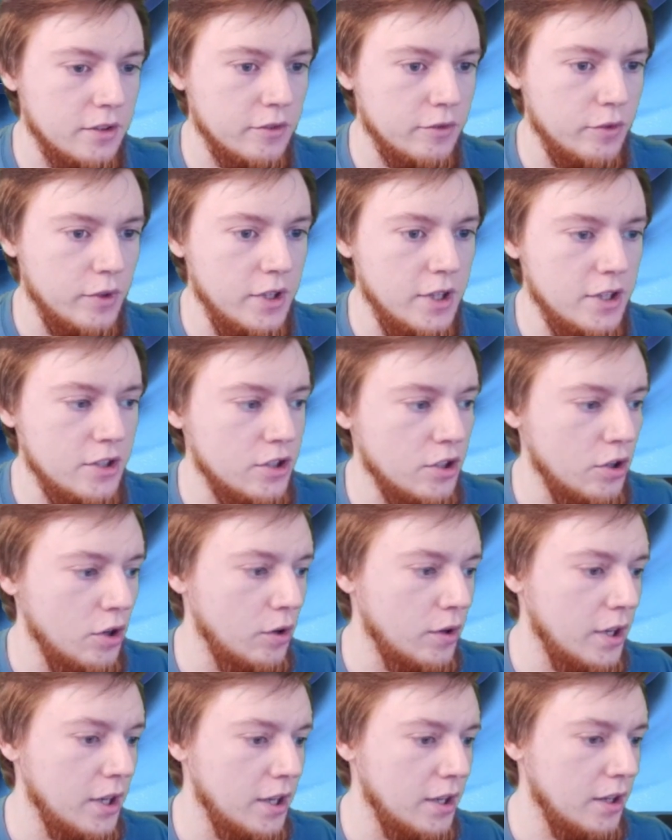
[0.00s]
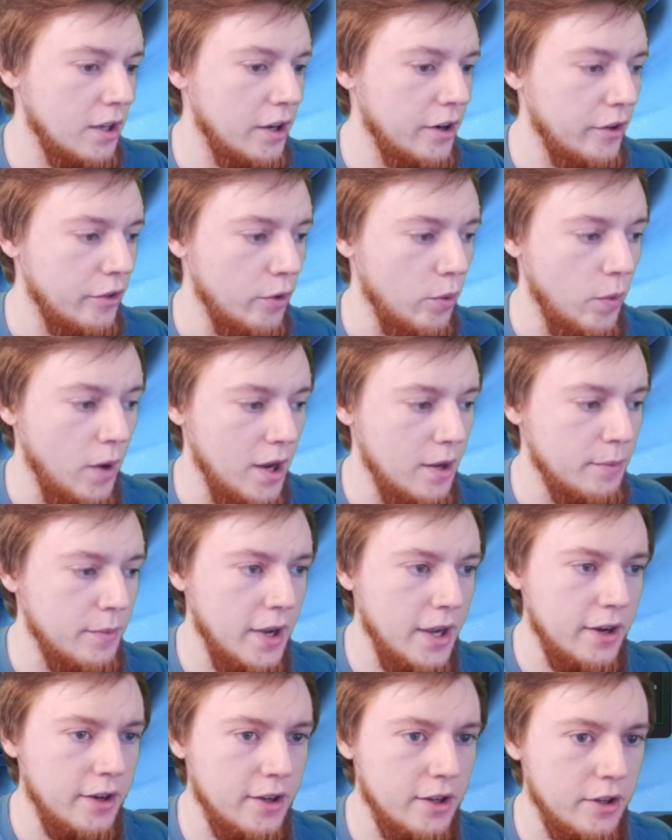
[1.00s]
We need to go get another white
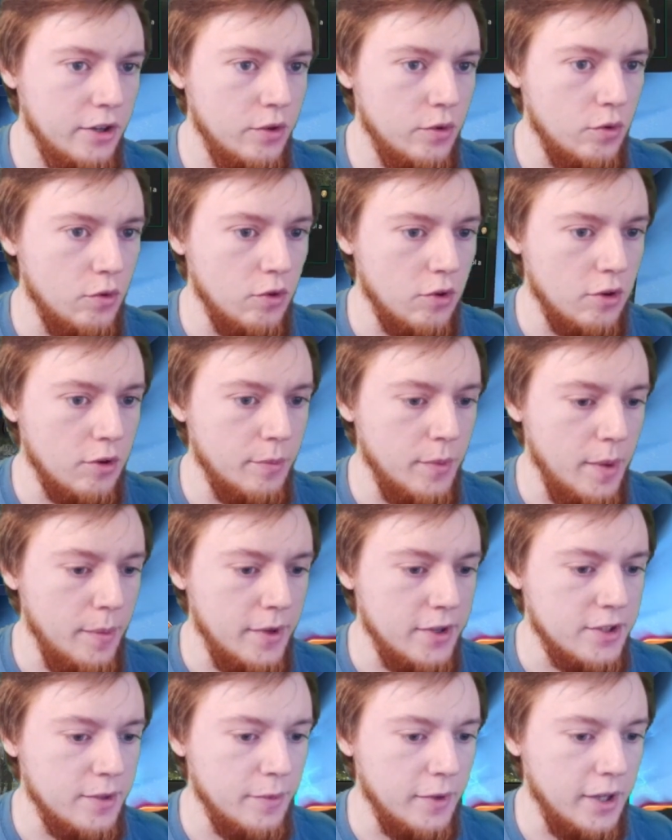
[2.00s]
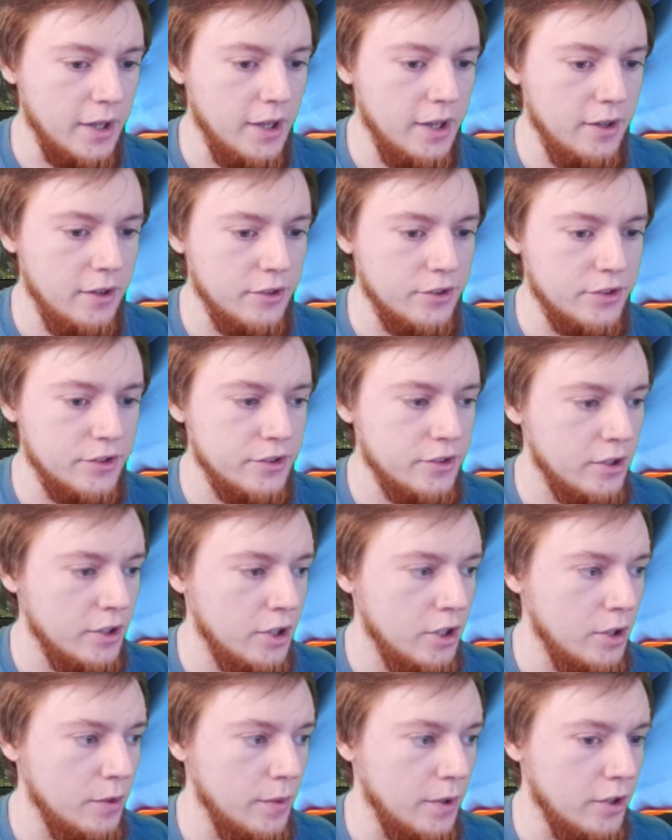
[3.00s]
mana or maybe something else.
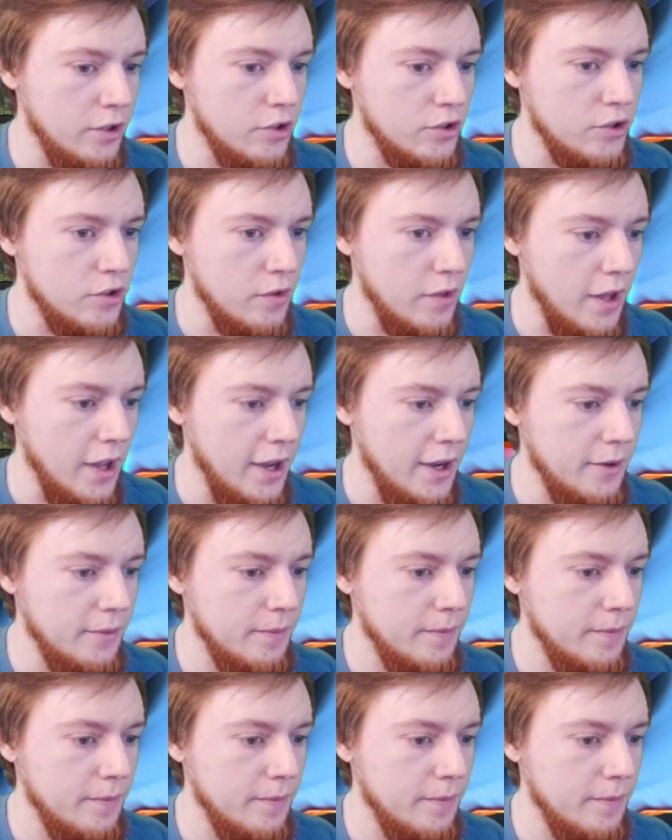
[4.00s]
We can just do that.